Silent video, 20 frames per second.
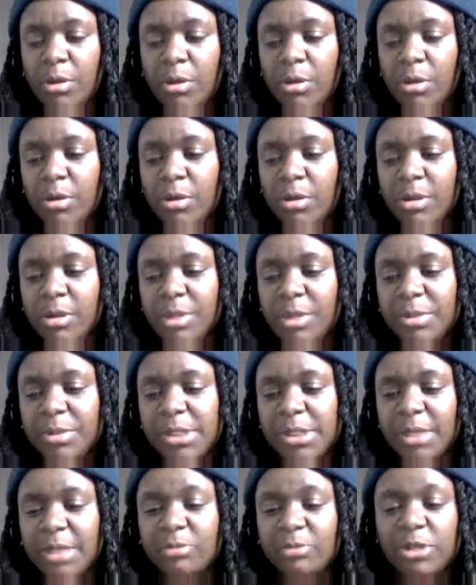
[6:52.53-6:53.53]
Let me see. I'm
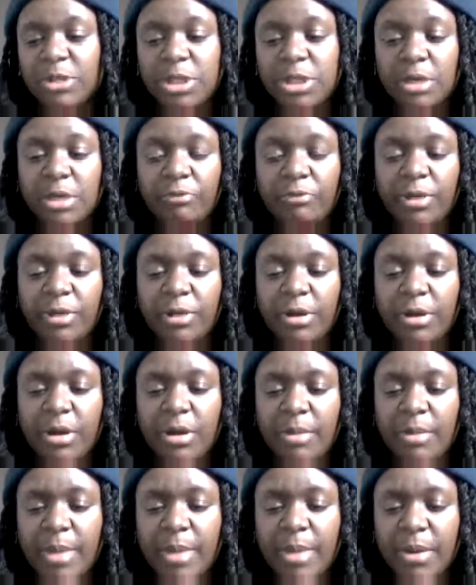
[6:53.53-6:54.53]
just gonna read her
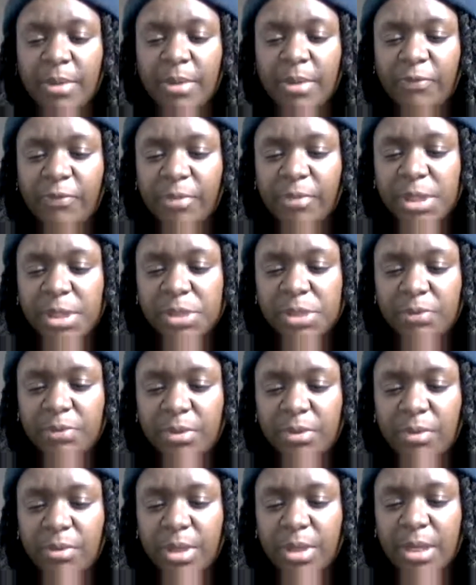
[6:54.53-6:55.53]
about information real
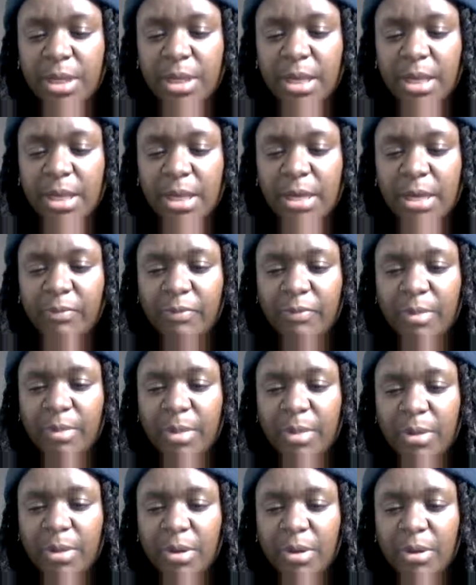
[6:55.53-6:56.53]
quick. I can't
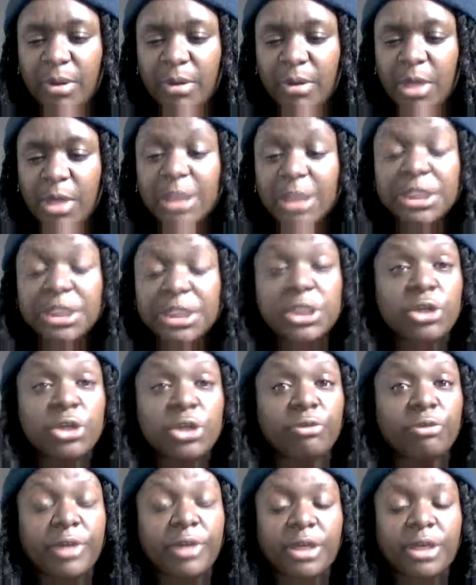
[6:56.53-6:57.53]
remember. She's
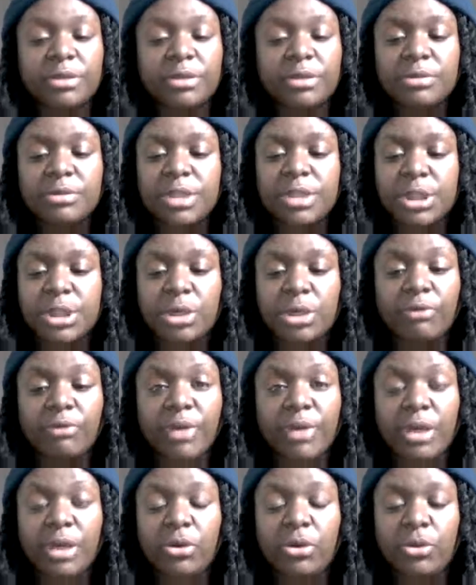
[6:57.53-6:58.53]
Korean, just Korean
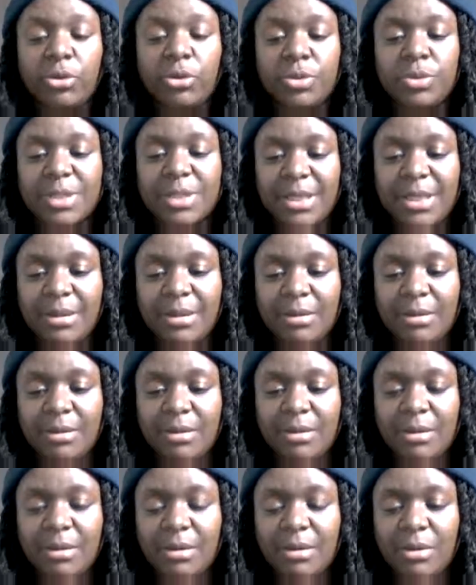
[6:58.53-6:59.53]
cuisine.
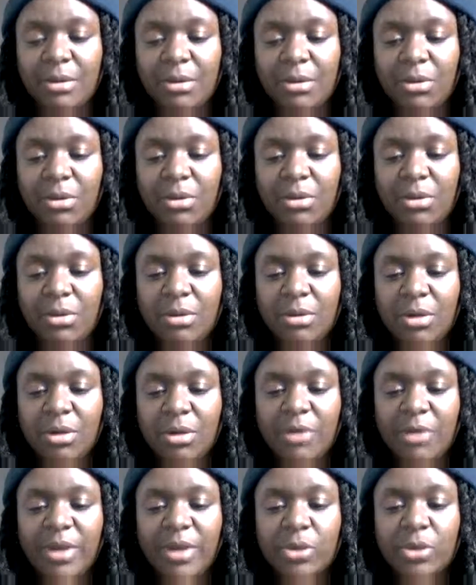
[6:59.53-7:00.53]

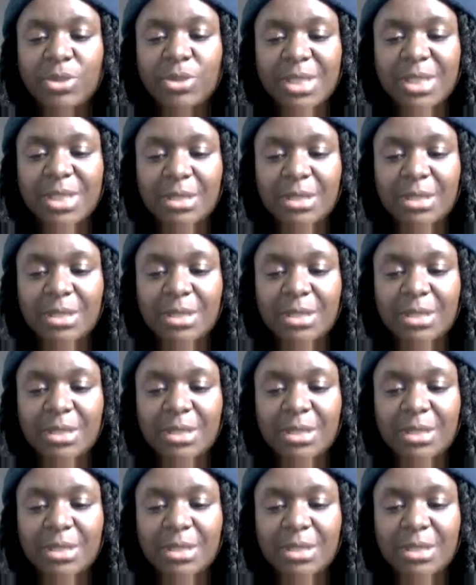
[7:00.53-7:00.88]
Korean cuisine.